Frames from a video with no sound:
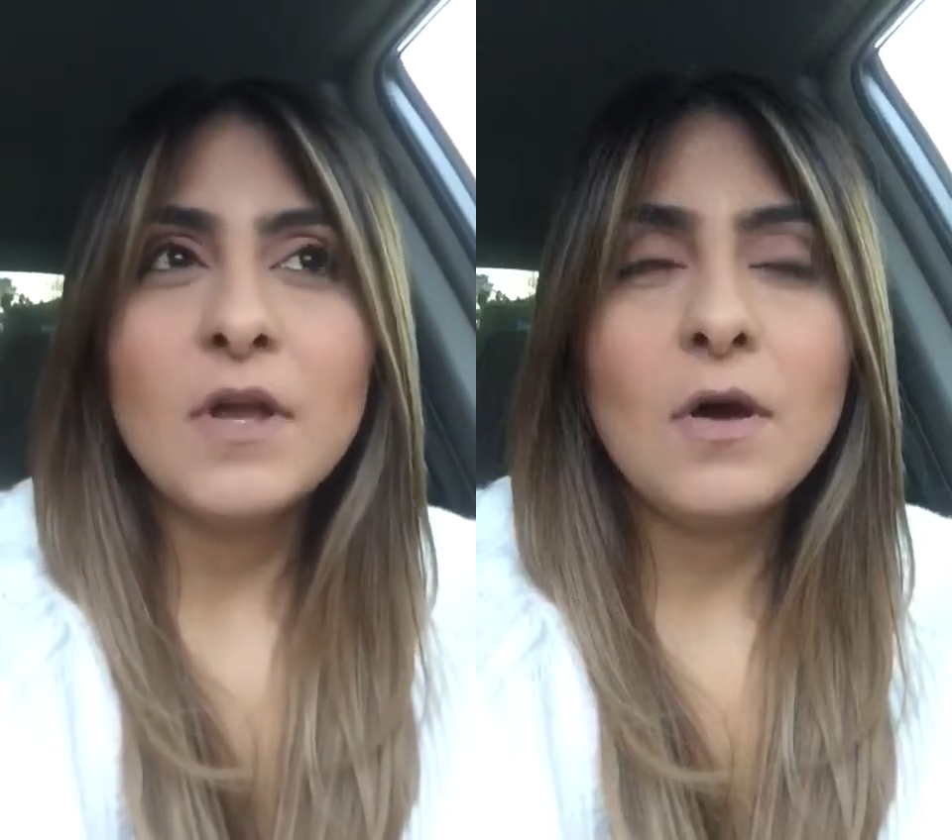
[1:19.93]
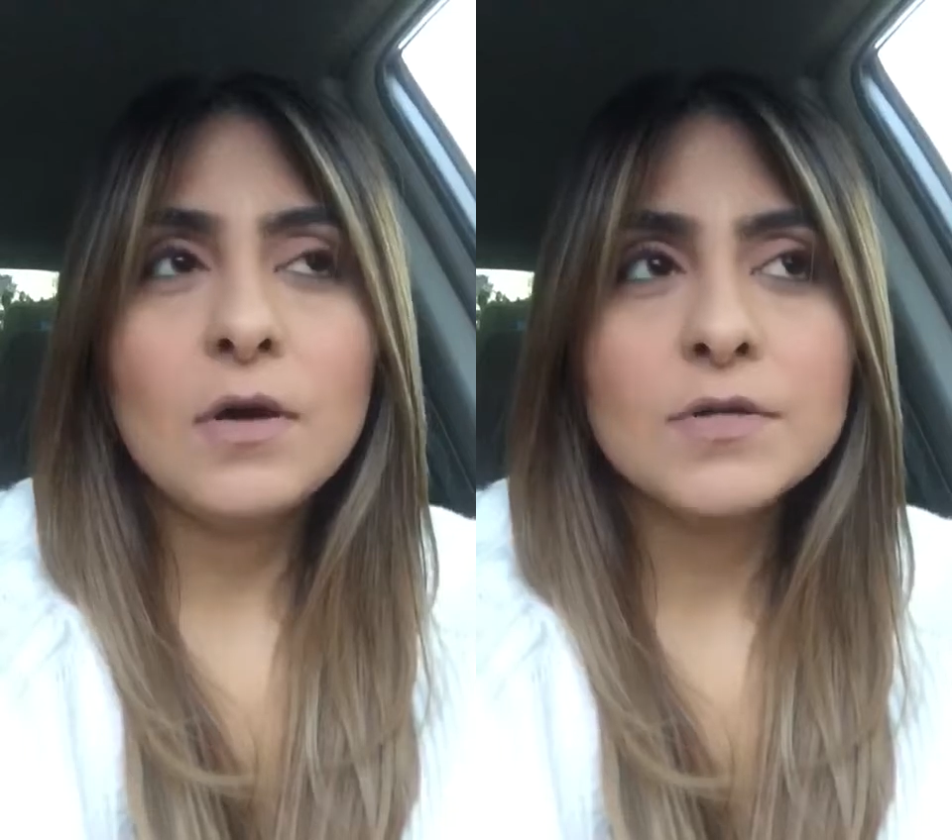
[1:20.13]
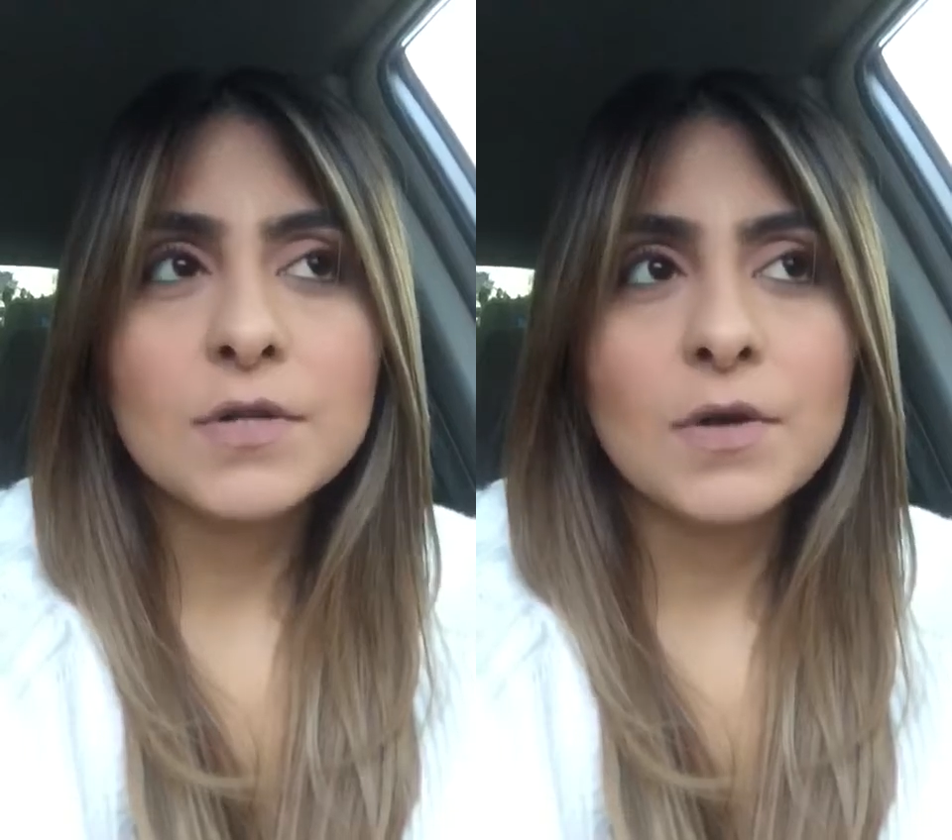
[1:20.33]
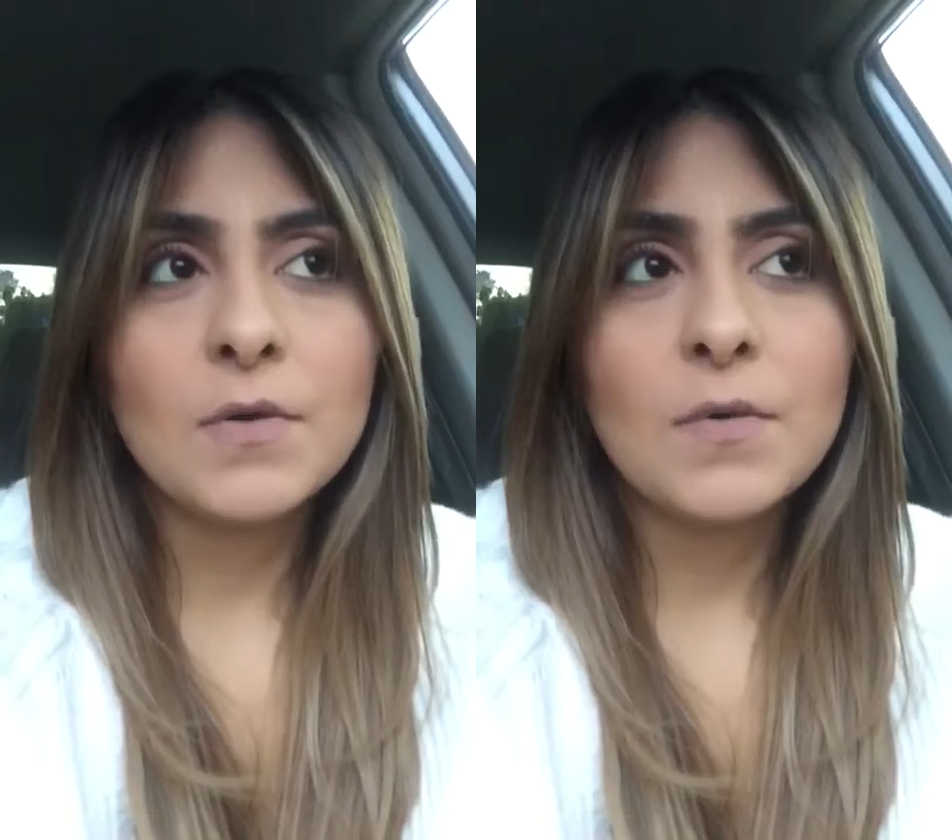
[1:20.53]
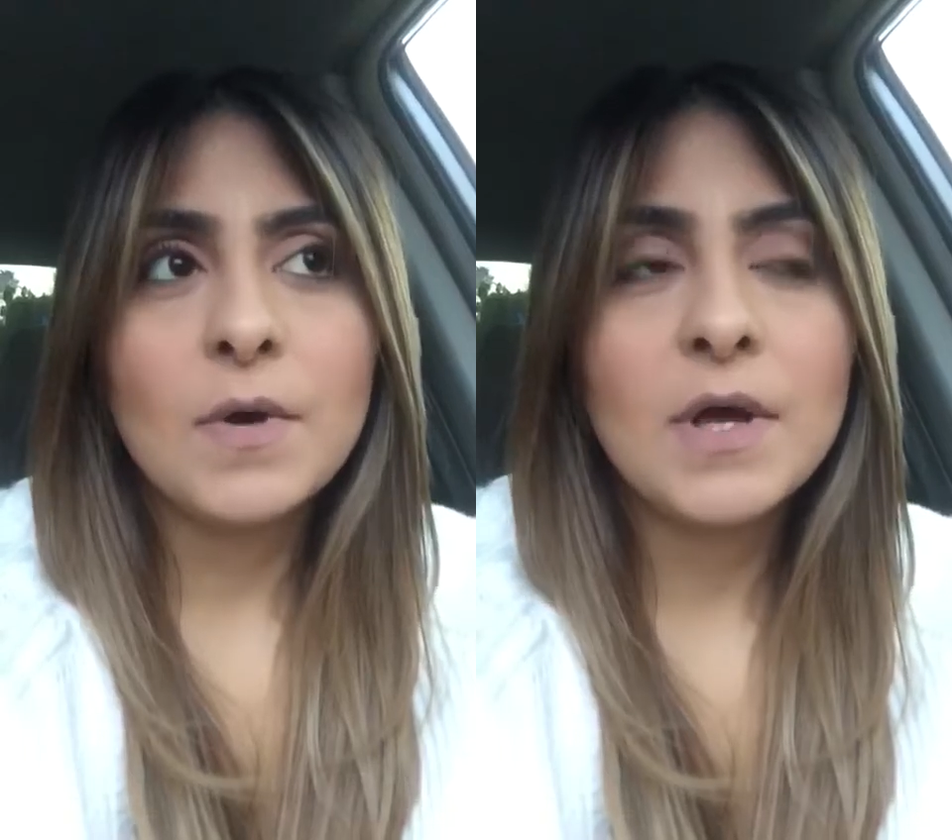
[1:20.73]

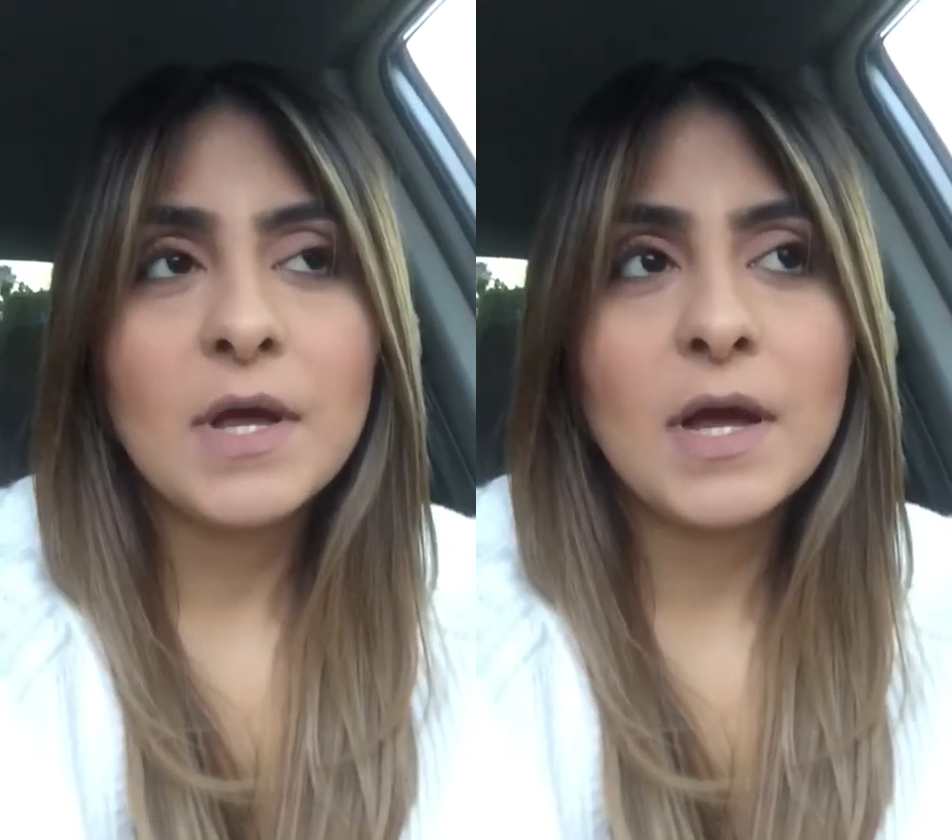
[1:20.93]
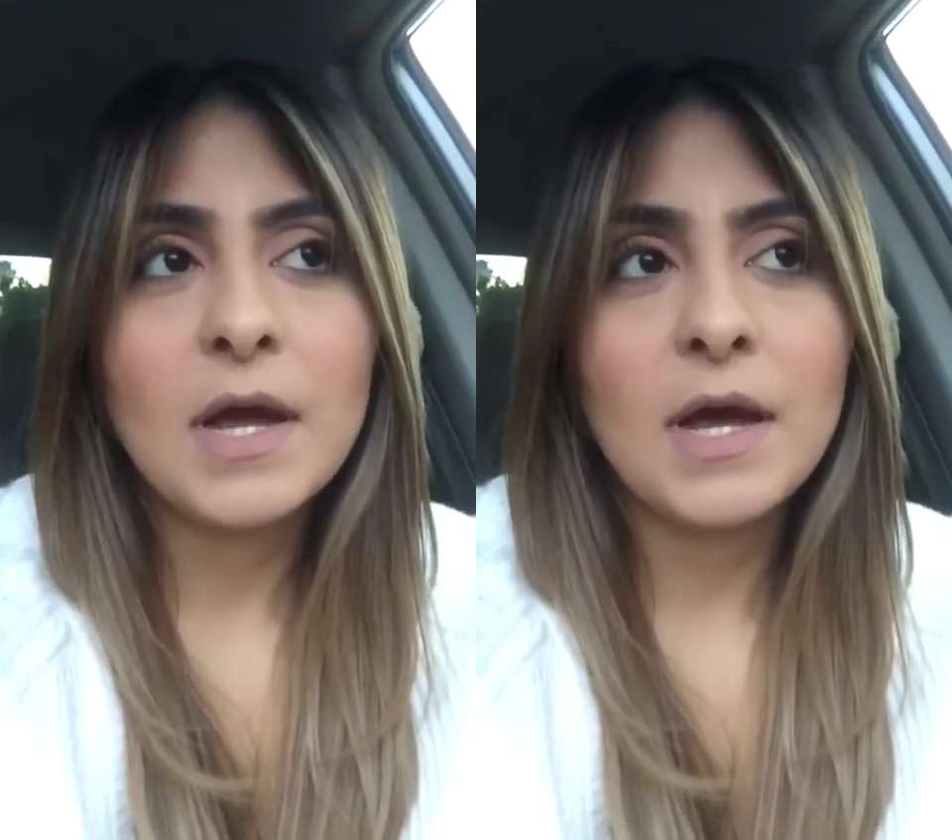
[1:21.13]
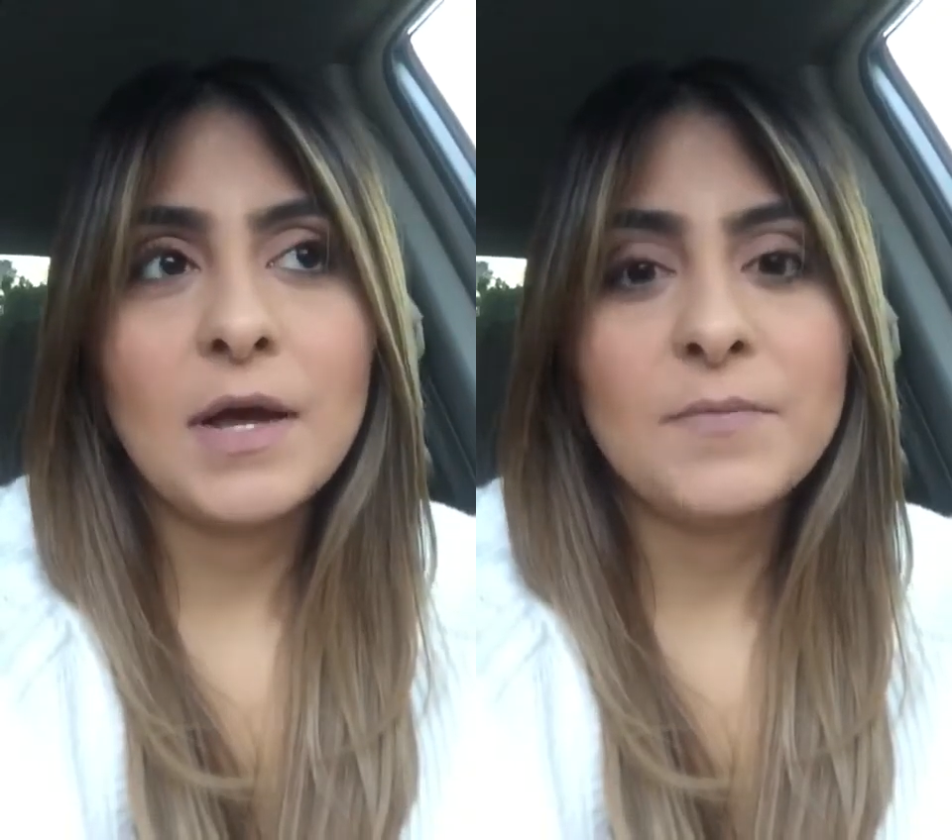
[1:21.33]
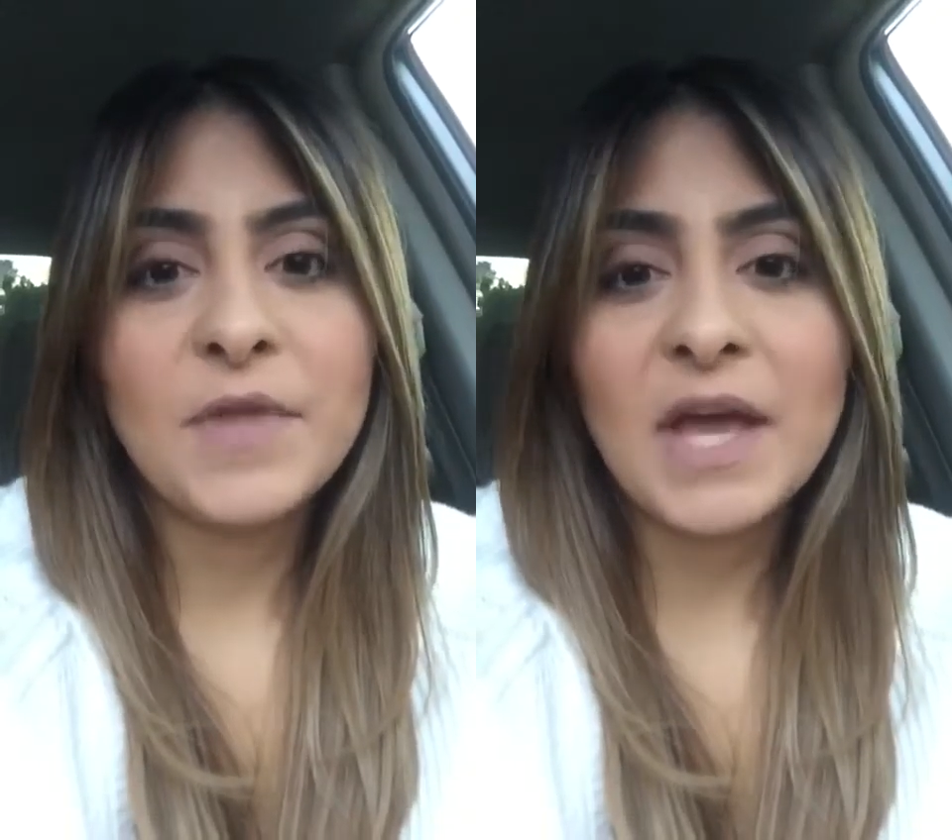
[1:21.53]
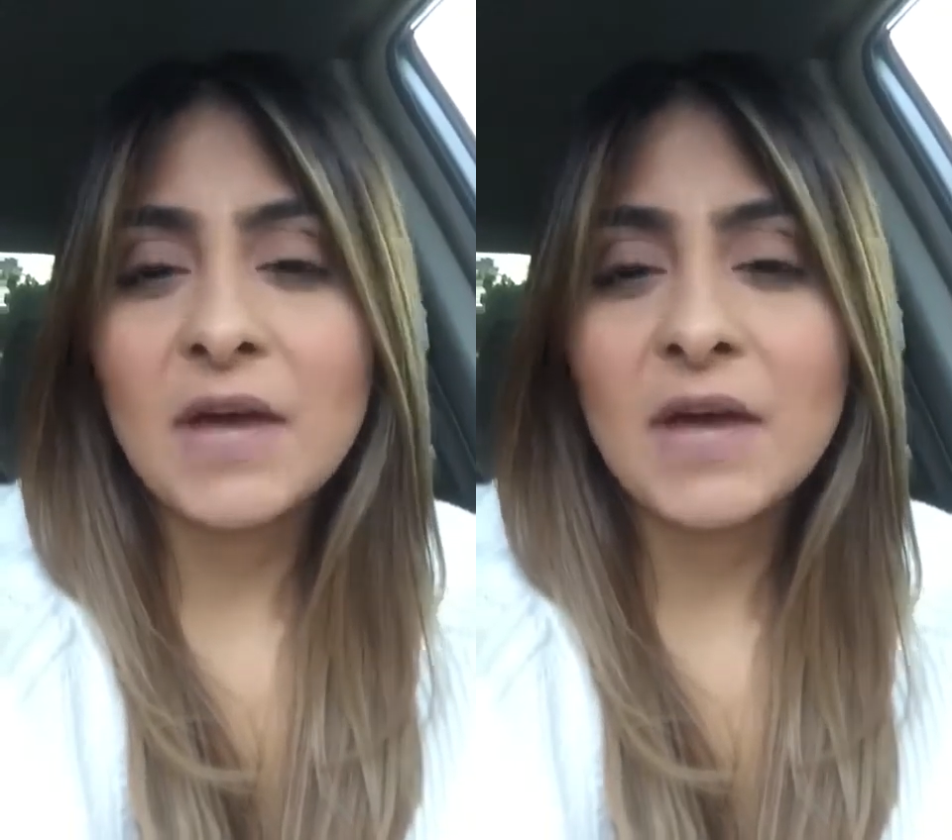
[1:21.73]
Also, they